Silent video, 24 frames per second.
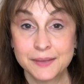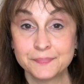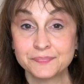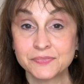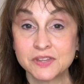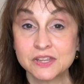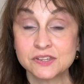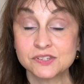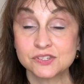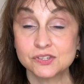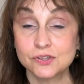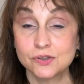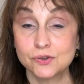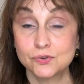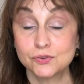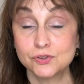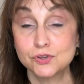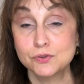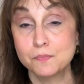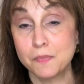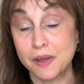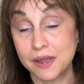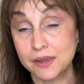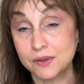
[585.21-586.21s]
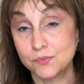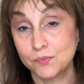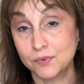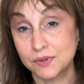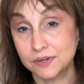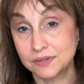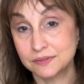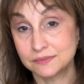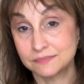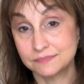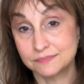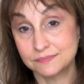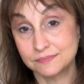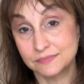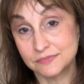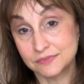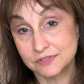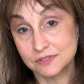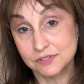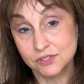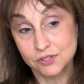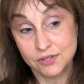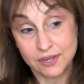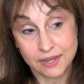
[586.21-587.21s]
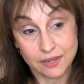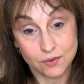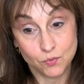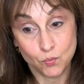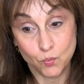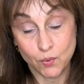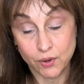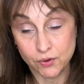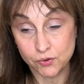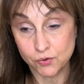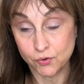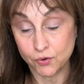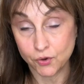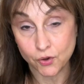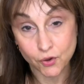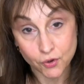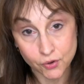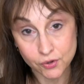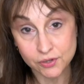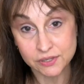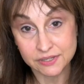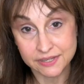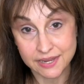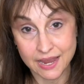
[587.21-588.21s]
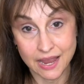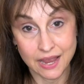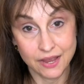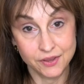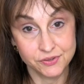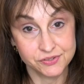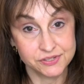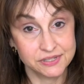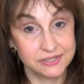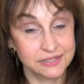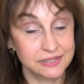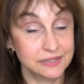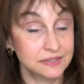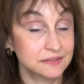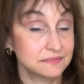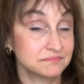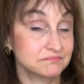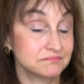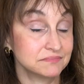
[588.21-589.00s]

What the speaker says: So you might want to look at where you're currently housing it.